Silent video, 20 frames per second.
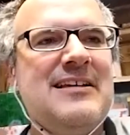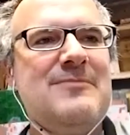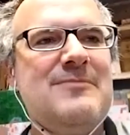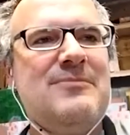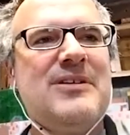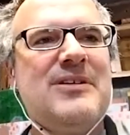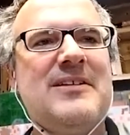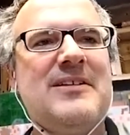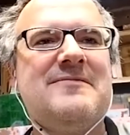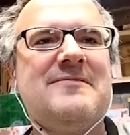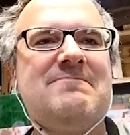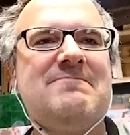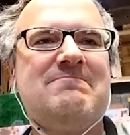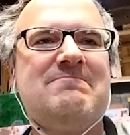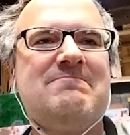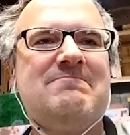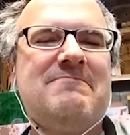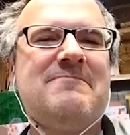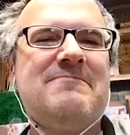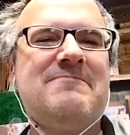true
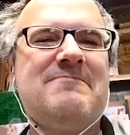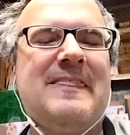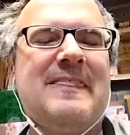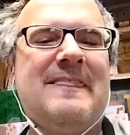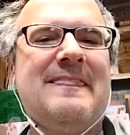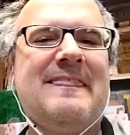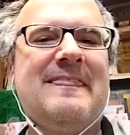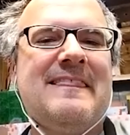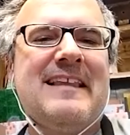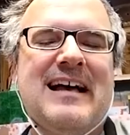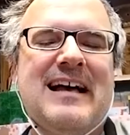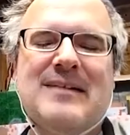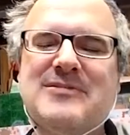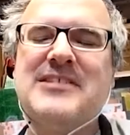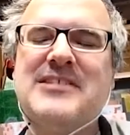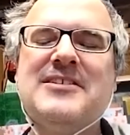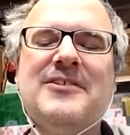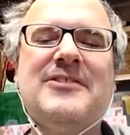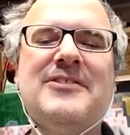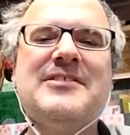but i'm
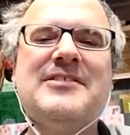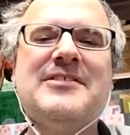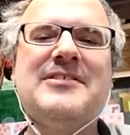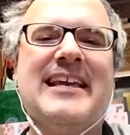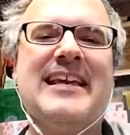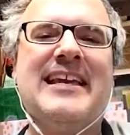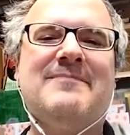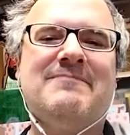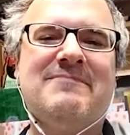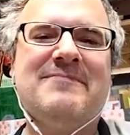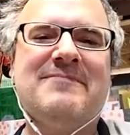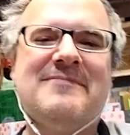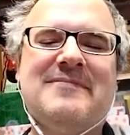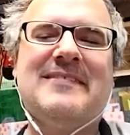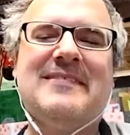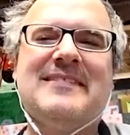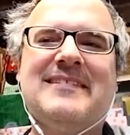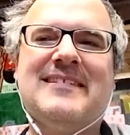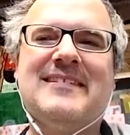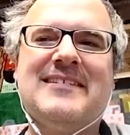still the same
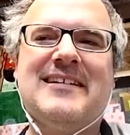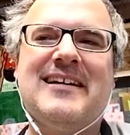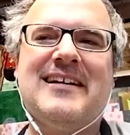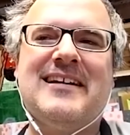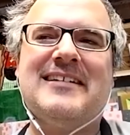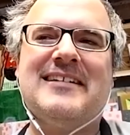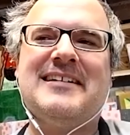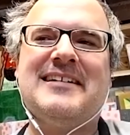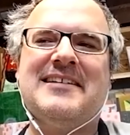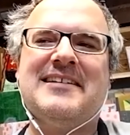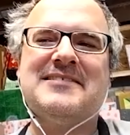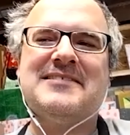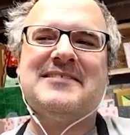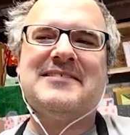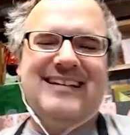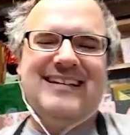i guess